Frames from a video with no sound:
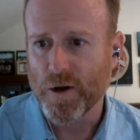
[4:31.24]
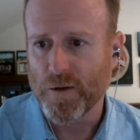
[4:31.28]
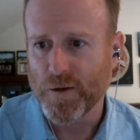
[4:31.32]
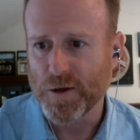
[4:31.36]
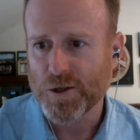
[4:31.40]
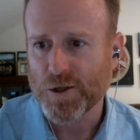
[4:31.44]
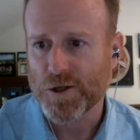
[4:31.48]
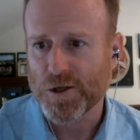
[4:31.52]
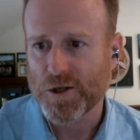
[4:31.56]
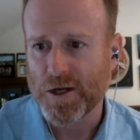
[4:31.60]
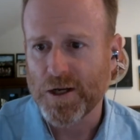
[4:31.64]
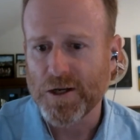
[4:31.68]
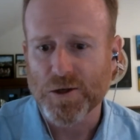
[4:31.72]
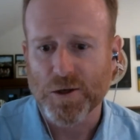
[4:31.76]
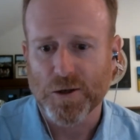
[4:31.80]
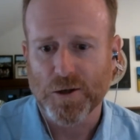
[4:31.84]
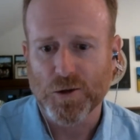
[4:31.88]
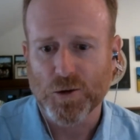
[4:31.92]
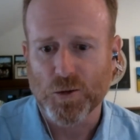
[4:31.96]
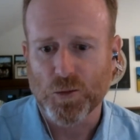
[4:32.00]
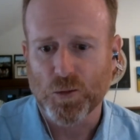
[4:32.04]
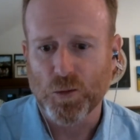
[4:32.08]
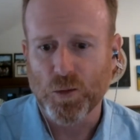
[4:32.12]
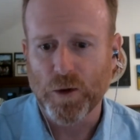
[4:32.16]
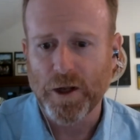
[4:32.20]
this season
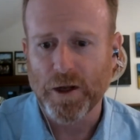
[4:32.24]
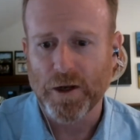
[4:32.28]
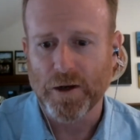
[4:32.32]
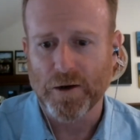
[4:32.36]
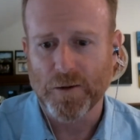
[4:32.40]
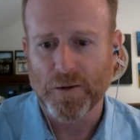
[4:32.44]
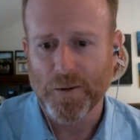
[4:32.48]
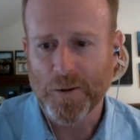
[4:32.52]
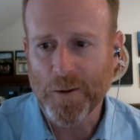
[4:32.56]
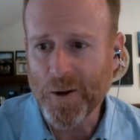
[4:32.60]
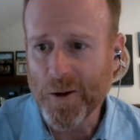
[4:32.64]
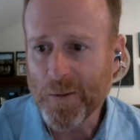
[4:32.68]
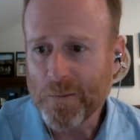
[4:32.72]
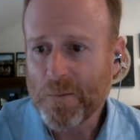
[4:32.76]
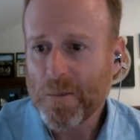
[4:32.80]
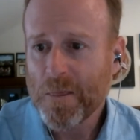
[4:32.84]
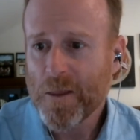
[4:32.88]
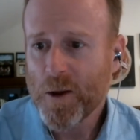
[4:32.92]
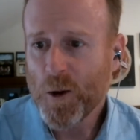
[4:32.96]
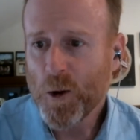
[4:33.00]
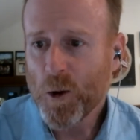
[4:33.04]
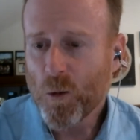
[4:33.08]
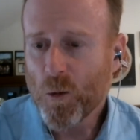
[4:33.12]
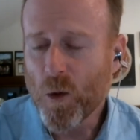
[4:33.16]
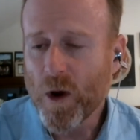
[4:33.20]
is written,
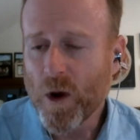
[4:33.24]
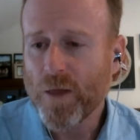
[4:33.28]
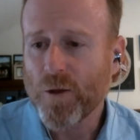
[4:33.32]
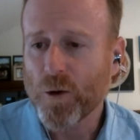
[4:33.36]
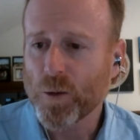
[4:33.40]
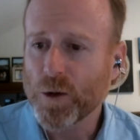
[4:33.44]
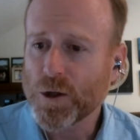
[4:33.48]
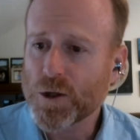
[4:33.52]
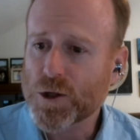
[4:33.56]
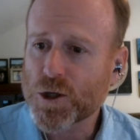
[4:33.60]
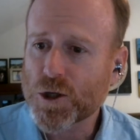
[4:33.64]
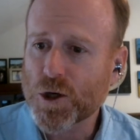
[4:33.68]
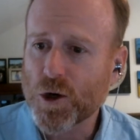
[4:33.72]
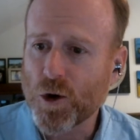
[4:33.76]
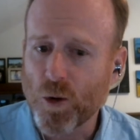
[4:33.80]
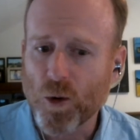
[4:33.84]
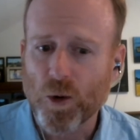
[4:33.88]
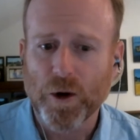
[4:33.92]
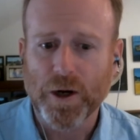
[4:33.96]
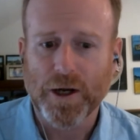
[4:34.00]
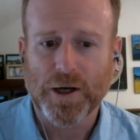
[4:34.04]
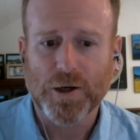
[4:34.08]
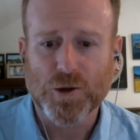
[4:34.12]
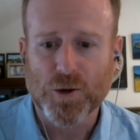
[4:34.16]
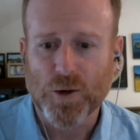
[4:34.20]
whether a
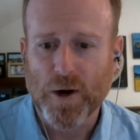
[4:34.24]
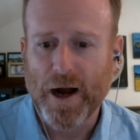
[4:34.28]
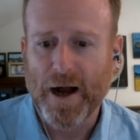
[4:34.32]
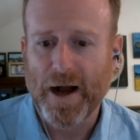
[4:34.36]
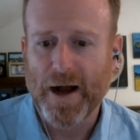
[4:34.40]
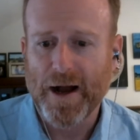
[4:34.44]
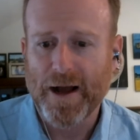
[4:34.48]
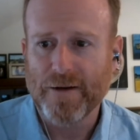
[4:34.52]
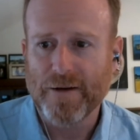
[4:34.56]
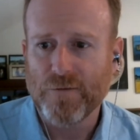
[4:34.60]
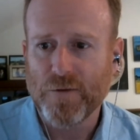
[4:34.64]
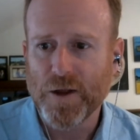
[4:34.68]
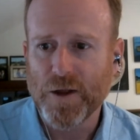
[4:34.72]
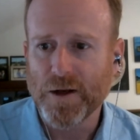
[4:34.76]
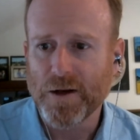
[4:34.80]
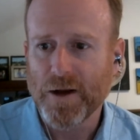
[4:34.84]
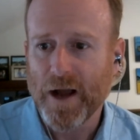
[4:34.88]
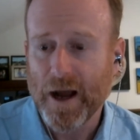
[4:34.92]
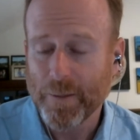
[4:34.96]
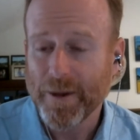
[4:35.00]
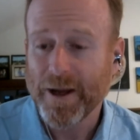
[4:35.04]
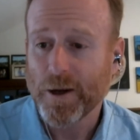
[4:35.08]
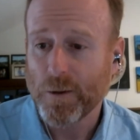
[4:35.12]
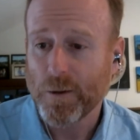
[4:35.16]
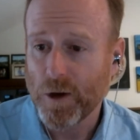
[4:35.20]
scoring drive
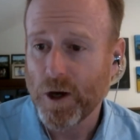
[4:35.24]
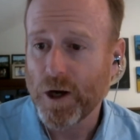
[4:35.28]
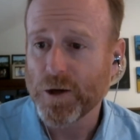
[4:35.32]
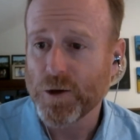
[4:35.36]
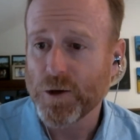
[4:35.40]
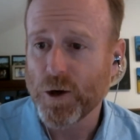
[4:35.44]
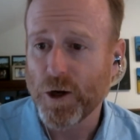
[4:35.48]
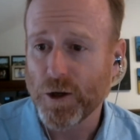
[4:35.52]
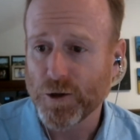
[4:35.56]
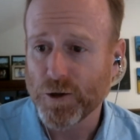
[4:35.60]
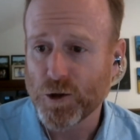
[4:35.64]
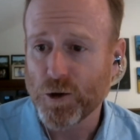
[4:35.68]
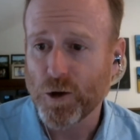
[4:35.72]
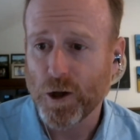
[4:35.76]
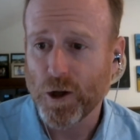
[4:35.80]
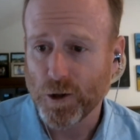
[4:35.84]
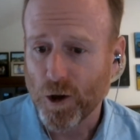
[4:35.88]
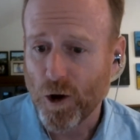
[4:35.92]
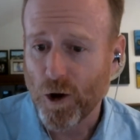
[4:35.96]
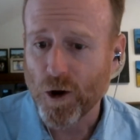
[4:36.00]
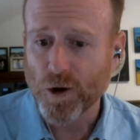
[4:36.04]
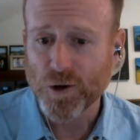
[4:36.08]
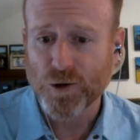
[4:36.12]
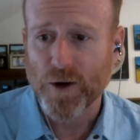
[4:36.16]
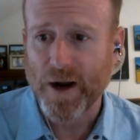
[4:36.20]
a
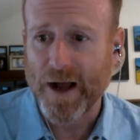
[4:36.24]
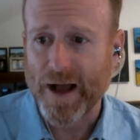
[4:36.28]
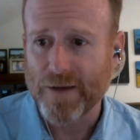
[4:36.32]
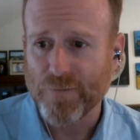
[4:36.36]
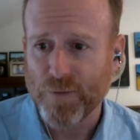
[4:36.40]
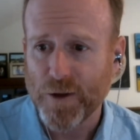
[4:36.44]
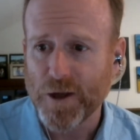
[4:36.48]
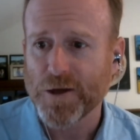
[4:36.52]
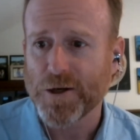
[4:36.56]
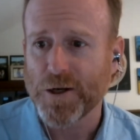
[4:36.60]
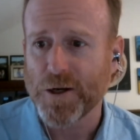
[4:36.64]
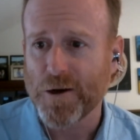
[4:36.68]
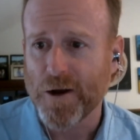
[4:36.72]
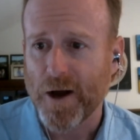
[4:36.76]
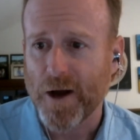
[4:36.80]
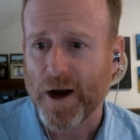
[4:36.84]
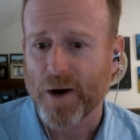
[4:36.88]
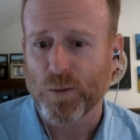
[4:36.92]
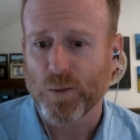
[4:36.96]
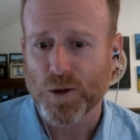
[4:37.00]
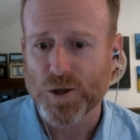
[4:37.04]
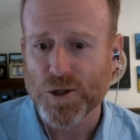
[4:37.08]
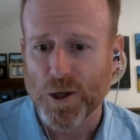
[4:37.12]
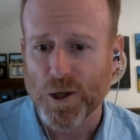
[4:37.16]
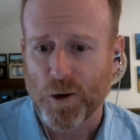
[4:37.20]
long drive that did not
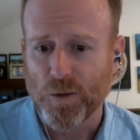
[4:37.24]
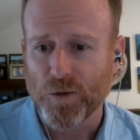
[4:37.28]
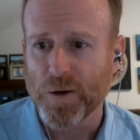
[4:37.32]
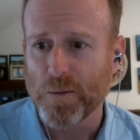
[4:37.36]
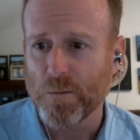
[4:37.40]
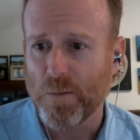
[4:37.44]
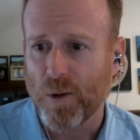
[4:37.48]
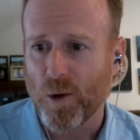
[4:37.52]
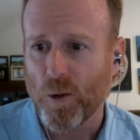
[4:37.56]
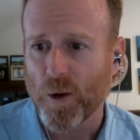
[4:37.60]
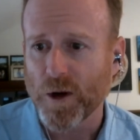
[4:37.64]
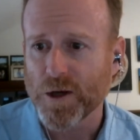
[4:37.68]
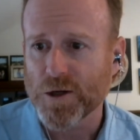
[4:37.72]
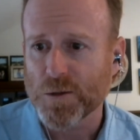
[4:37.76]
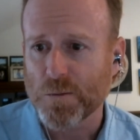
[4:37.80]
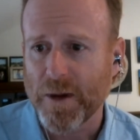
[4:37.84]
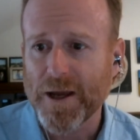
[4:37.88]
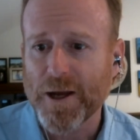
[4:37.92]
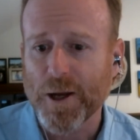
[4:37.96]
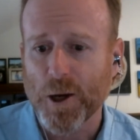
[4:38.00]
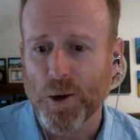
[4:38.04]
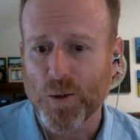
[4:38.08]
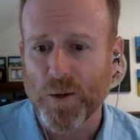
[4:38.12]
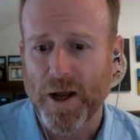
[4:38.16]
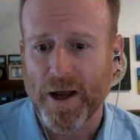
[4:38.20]
result in points may
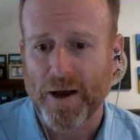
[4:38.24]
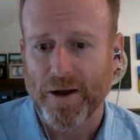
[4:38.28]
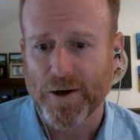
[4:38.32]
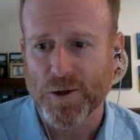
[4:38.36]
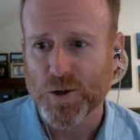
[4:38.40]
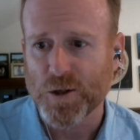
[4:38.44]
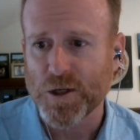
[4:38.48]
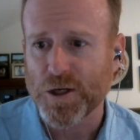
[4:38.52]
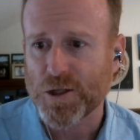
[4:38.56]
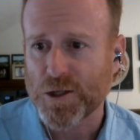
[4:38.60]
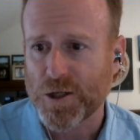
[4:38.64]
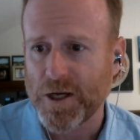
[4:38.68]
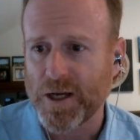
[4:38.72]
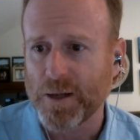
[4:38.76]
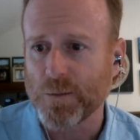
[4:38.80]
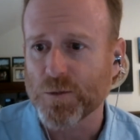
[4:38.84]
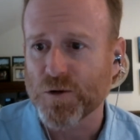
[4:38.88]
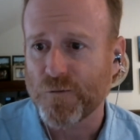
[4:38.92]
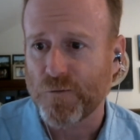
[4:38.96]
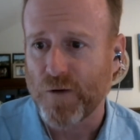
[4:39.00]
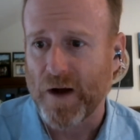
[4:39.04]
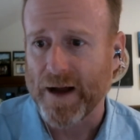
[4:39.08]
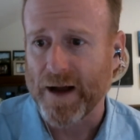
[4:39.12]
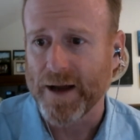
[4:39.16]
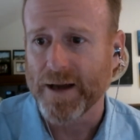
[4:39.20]
go down as this team's
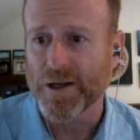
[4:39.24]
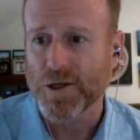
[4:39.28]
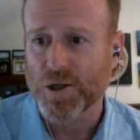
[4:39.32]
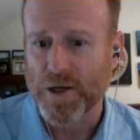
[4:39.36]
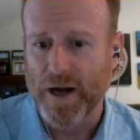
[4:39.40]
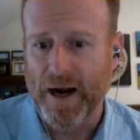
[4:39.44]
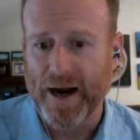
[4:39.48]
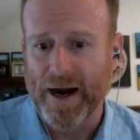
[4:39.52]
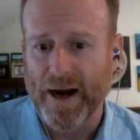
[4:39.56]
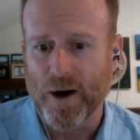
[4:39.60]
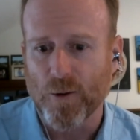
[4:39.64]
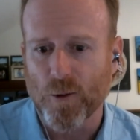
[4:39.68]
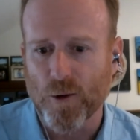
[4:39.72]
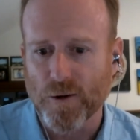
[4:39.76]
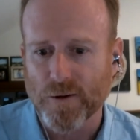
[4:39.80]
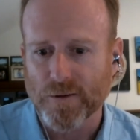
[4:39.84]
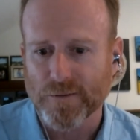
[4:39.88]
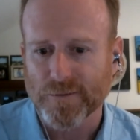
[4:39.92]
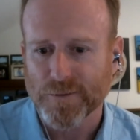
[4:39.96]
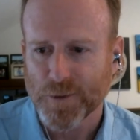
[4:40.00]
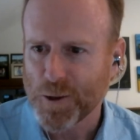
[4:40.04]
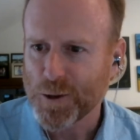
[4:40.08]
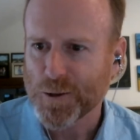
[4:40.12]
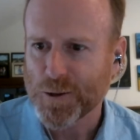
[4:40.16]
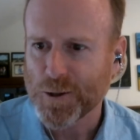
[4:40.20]
finest hour.
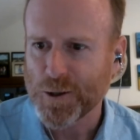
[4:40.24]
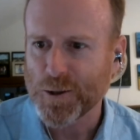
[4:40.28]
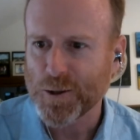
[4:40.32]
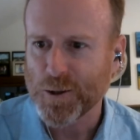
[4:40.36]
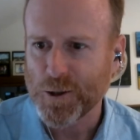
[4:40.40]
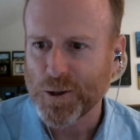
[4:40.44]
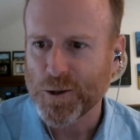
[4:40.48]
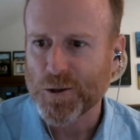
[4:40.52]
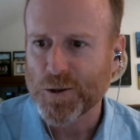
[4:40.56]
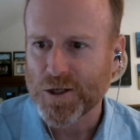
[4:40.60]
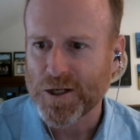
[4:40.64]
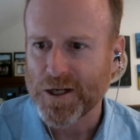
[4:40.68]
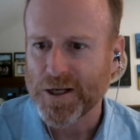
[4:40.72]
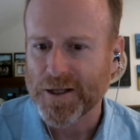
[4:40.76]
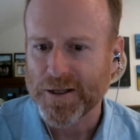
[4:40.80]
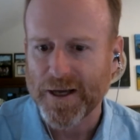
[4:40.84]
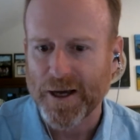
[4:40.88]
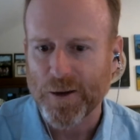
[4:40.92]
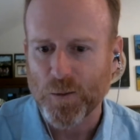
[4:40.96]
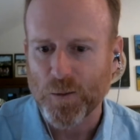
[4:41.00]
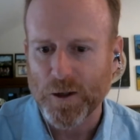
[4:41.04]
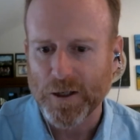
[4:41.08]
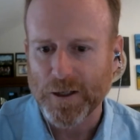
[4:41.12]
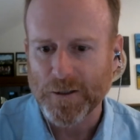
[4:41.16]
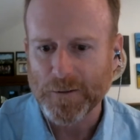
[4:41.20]
Do you see it
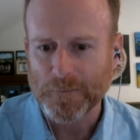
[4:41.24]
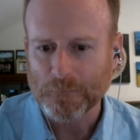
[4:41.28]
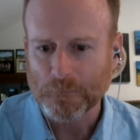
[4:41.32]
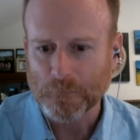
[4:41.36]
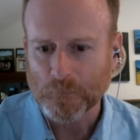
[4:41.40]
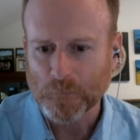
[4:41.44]
that way?